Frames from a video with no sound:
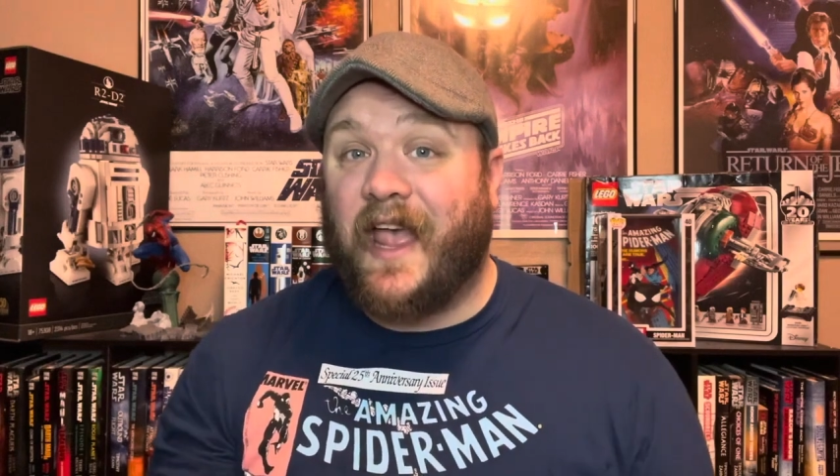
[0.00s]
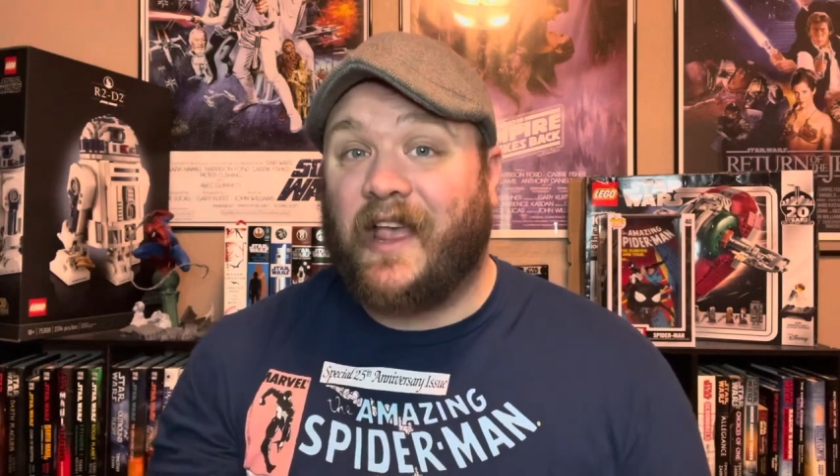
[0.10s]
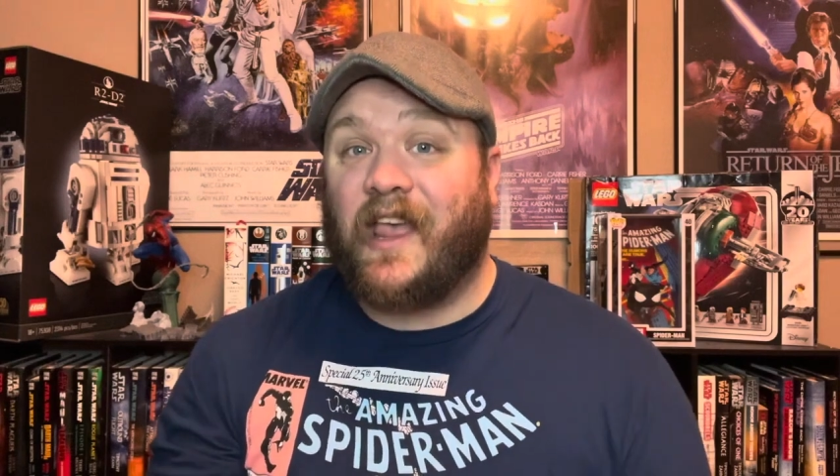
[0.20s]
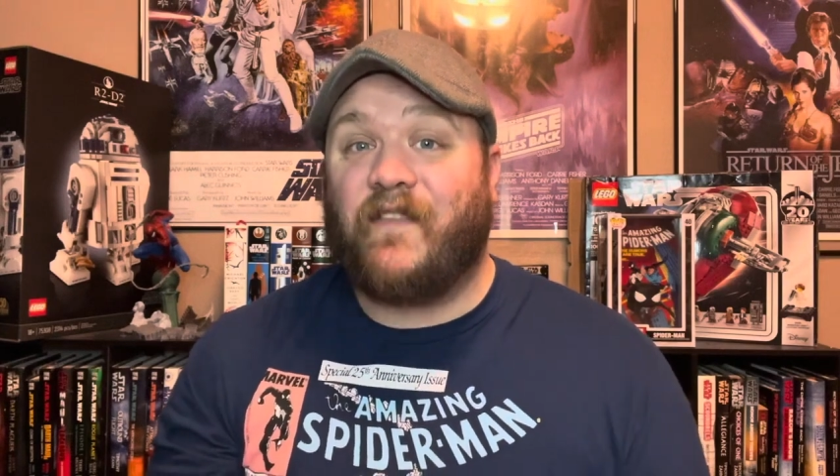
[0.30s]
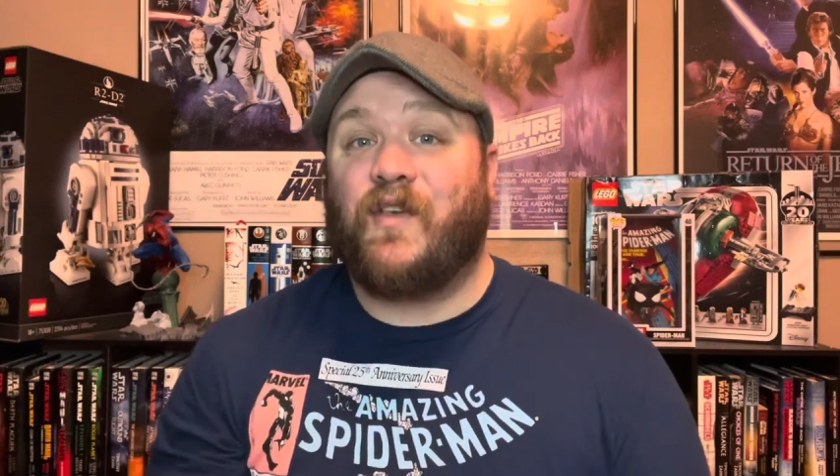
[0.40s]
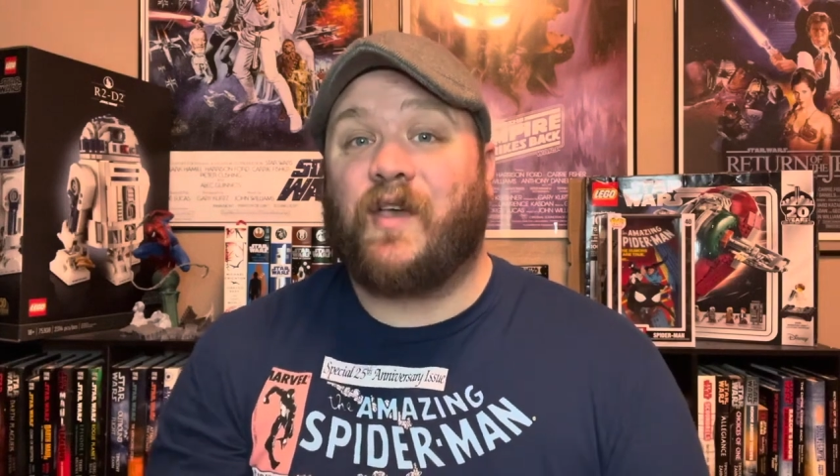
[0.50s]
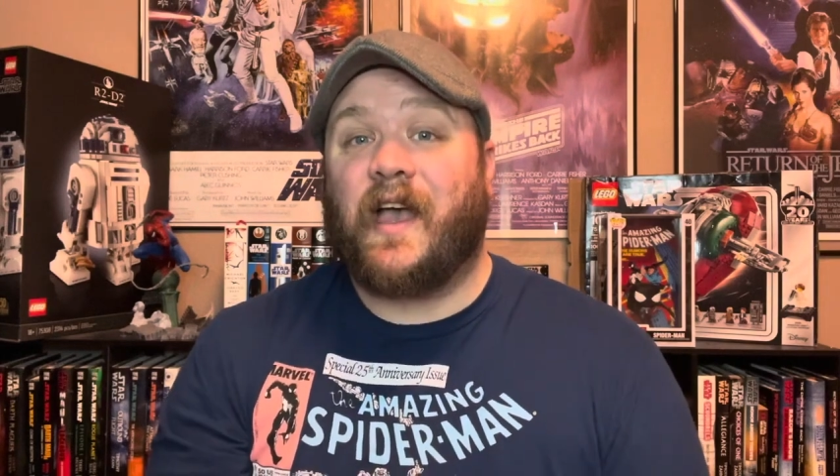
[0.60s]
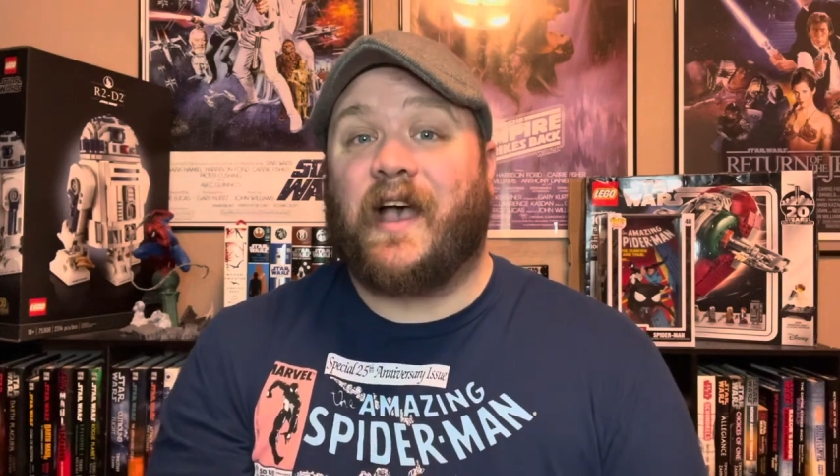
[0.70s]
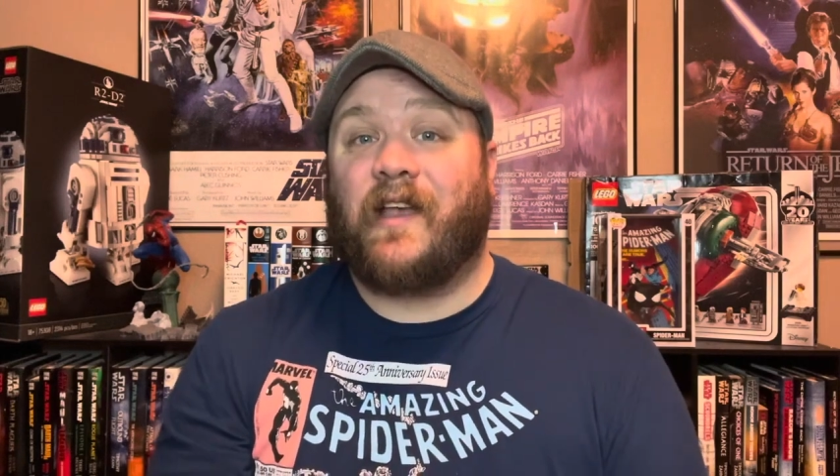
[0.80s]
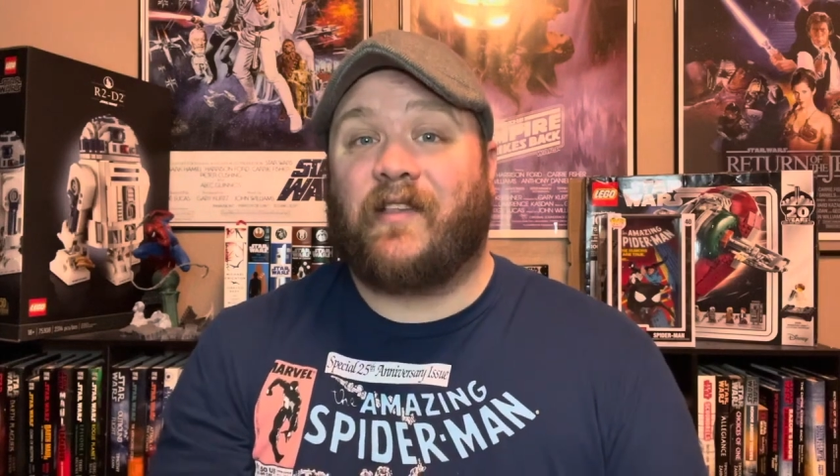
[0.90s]
and give you
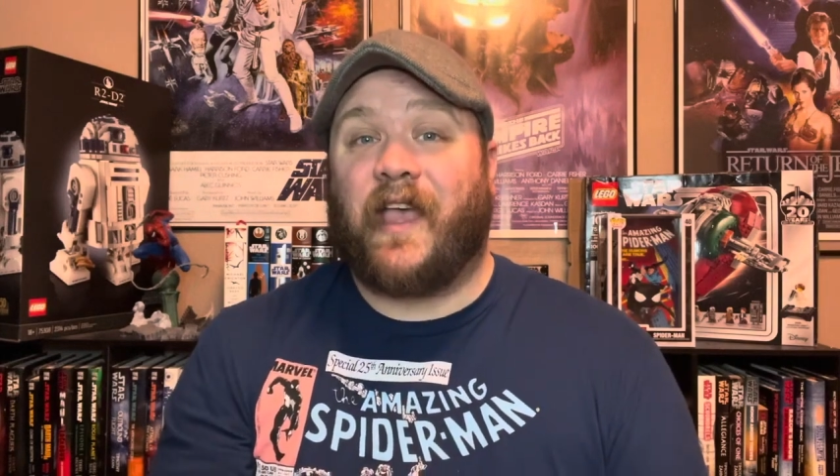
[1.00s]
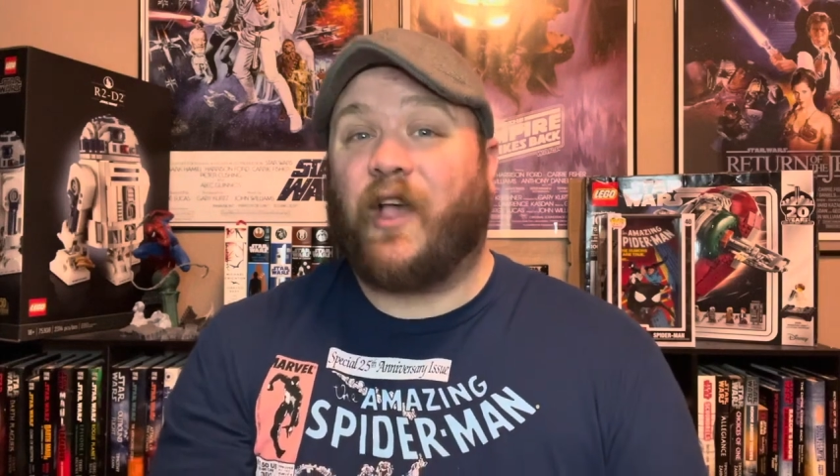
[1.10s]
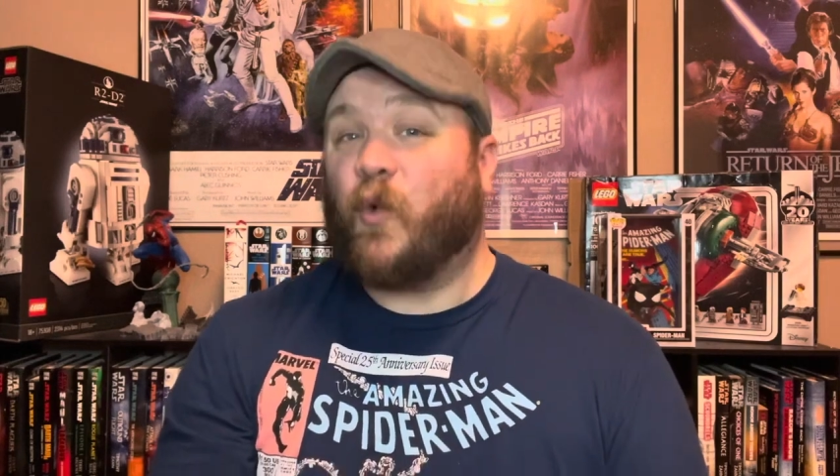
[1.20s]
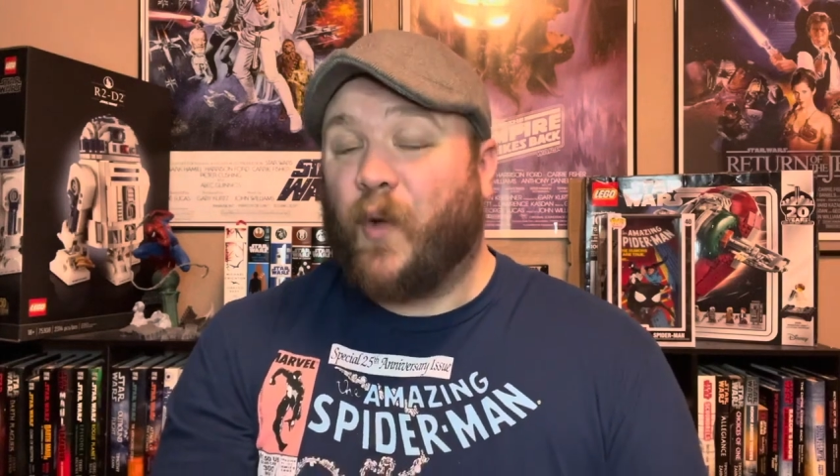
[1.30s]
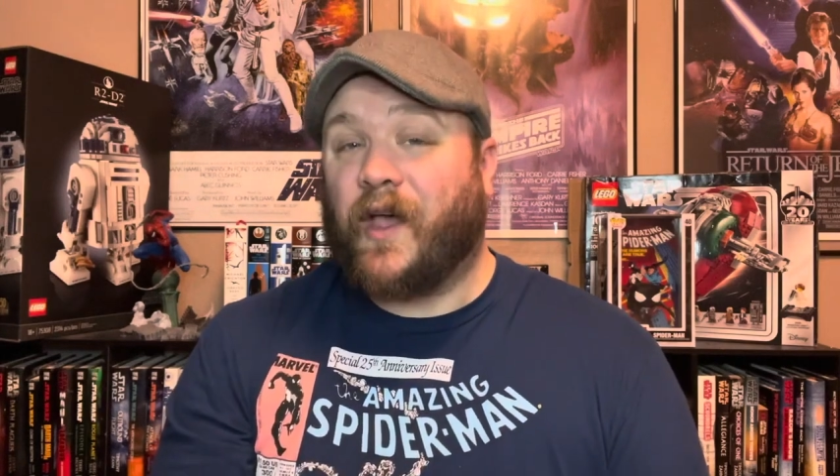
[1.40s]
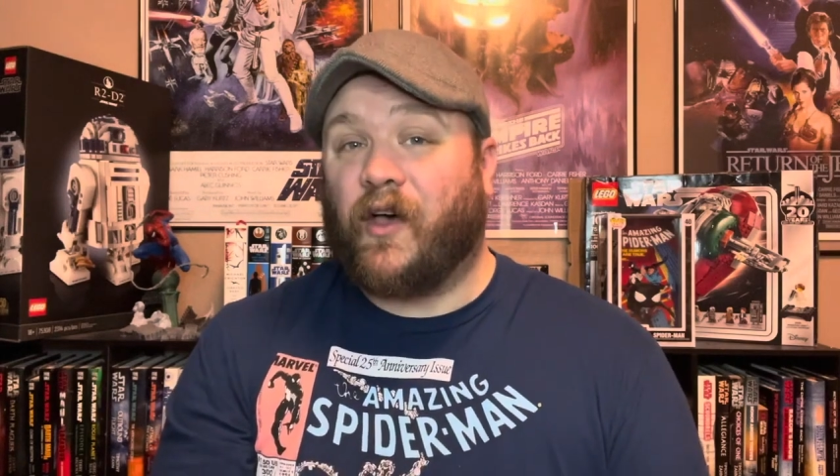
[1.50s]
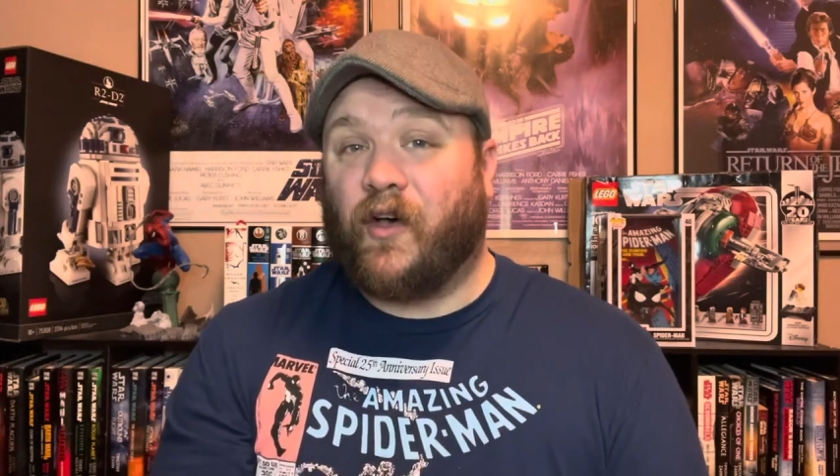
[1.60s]
guys a quick